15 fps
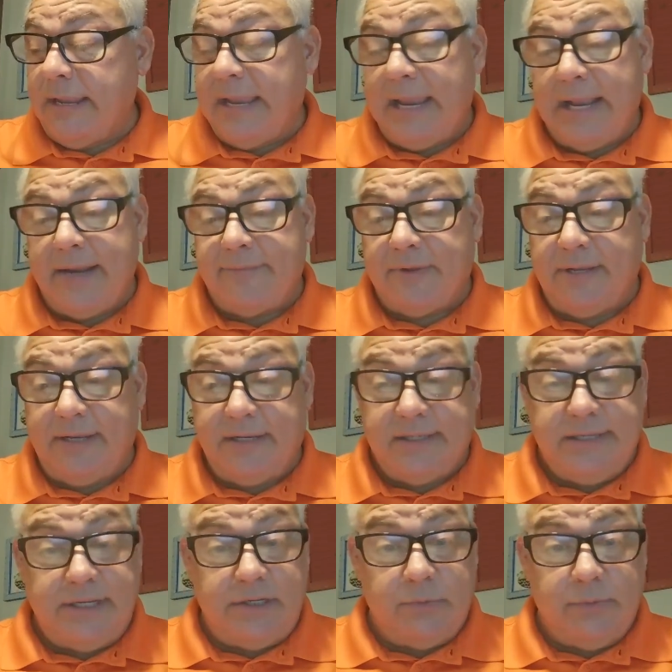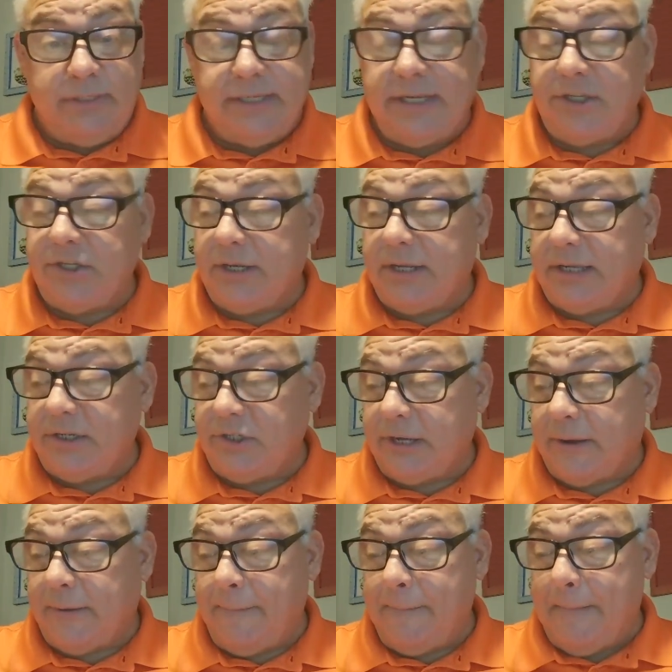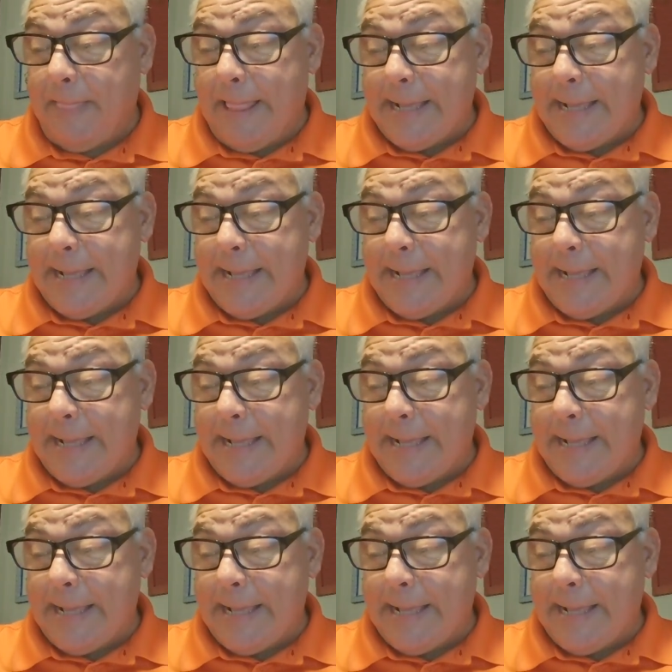and if I need to reteach it, I shall.